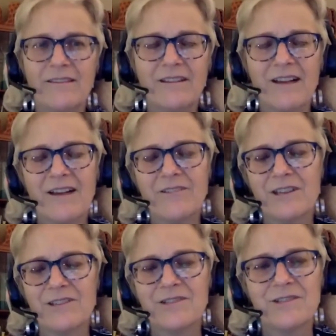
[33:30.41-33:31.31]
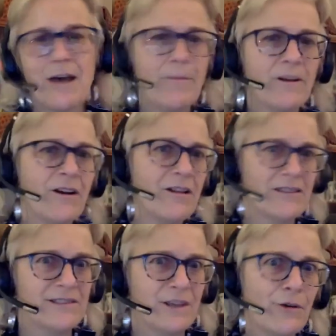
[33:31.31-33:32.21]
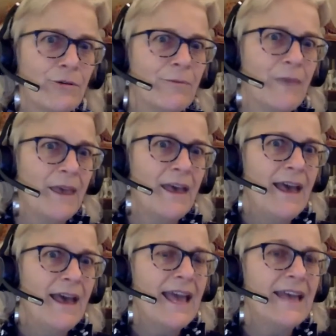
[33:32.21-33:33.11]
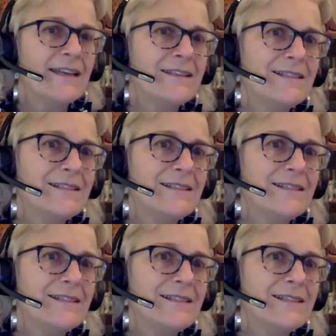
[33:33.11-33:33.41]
The Gothic is a topic all its own. And